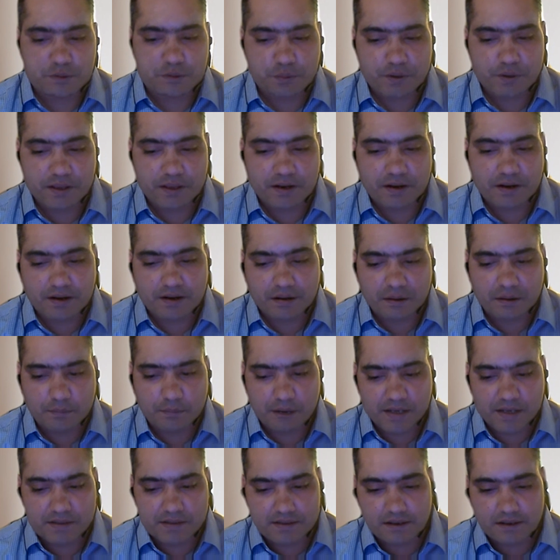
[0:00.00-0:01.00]
that's
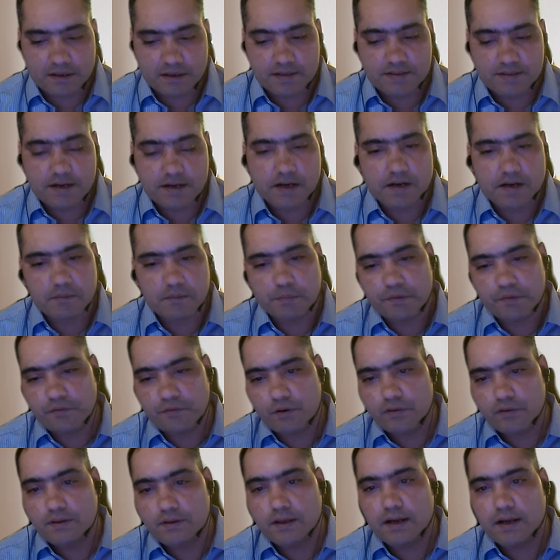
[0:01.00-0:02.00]
where my journey started.
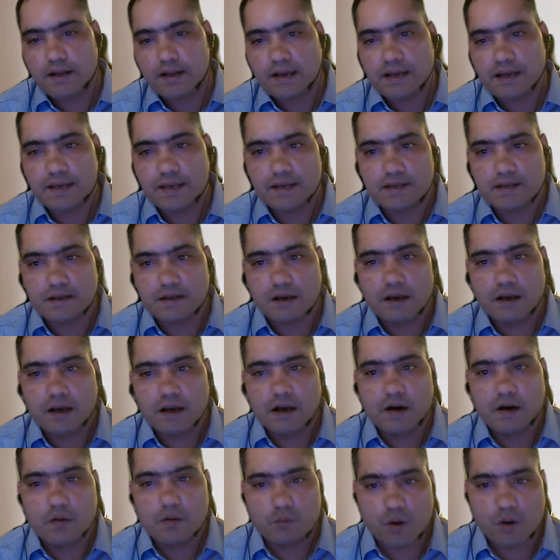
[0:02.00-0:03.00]
Before that, I
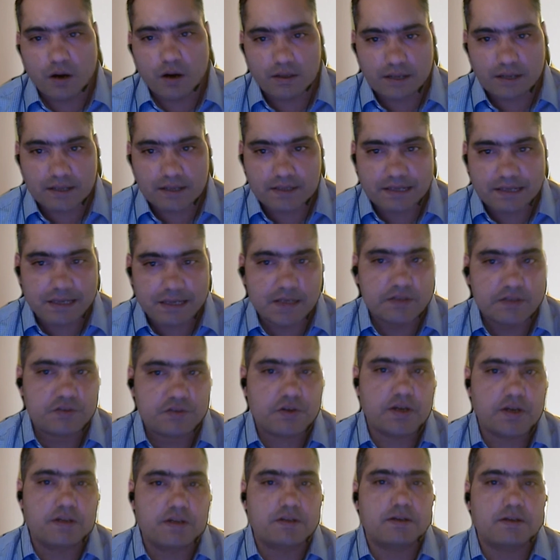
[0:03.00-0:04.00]
worked as an
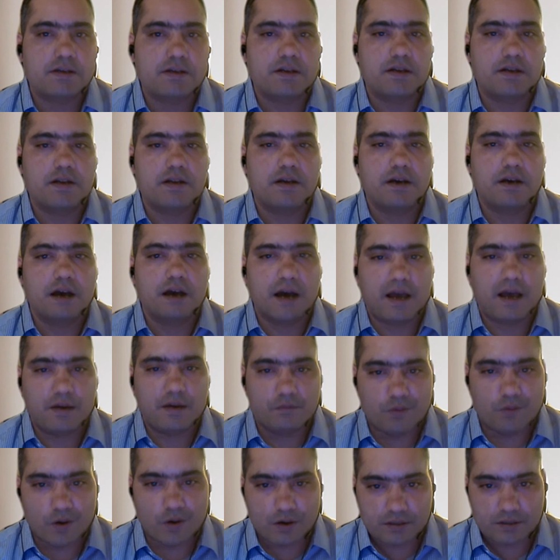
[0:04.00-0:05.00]
illustrator.
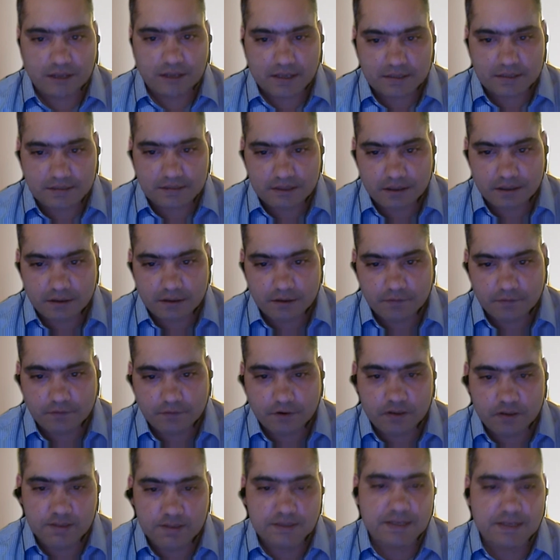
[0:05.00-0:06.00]
I worked as a
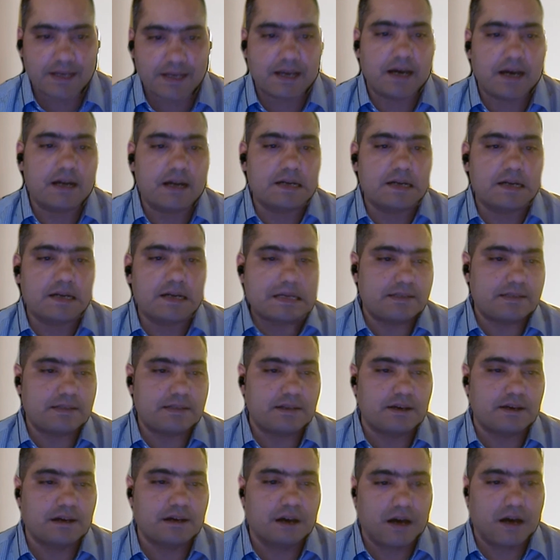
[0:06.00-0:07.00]
forensic
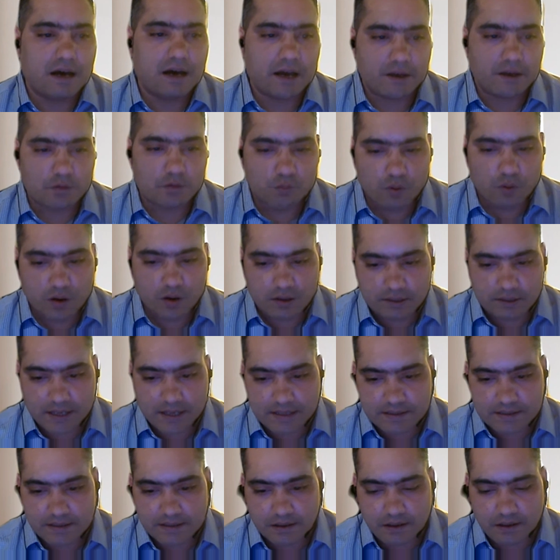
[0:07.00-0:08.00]
artist. I worked
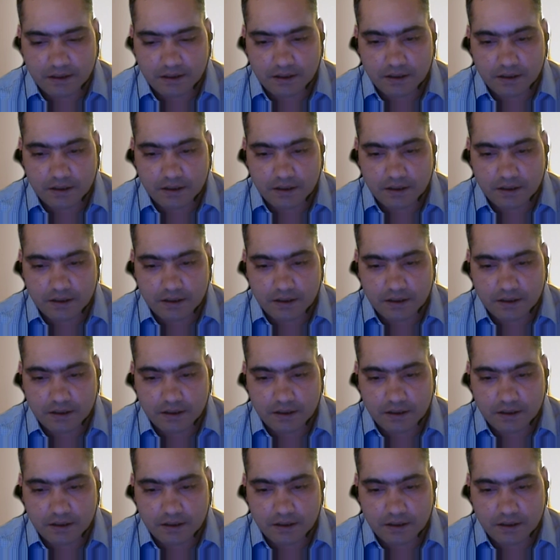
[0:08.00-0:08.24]
as